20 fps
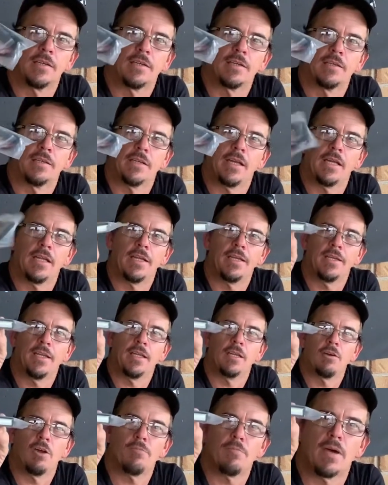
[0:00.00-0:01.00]
little LED
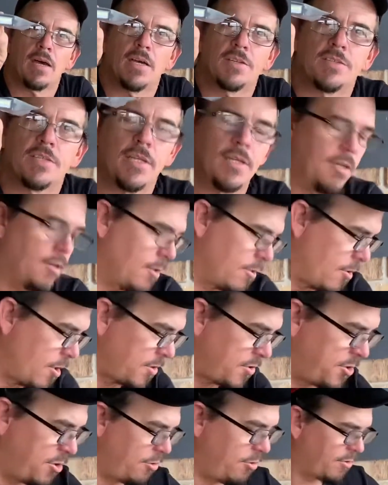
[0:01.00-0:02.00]
light bars. Now I've
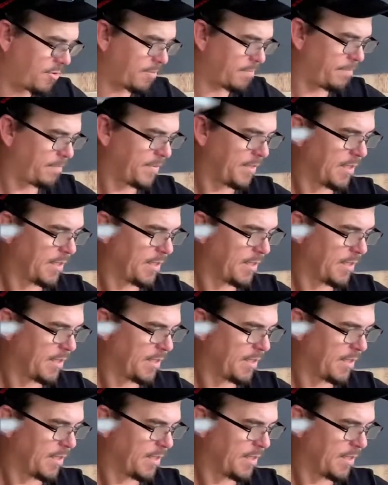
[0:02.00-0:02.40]
got two of them,